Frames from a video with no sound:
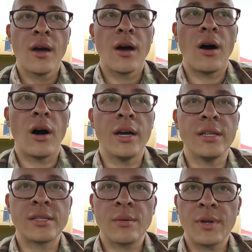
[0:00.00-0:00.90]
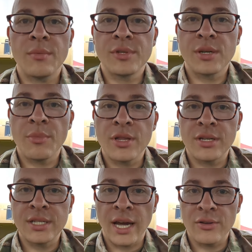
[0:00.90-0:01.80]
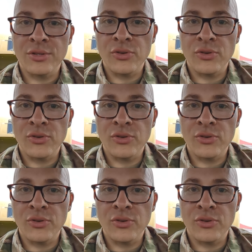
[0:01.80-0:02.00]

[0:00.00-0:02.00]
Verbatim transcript: uh, and sometimes some of the towns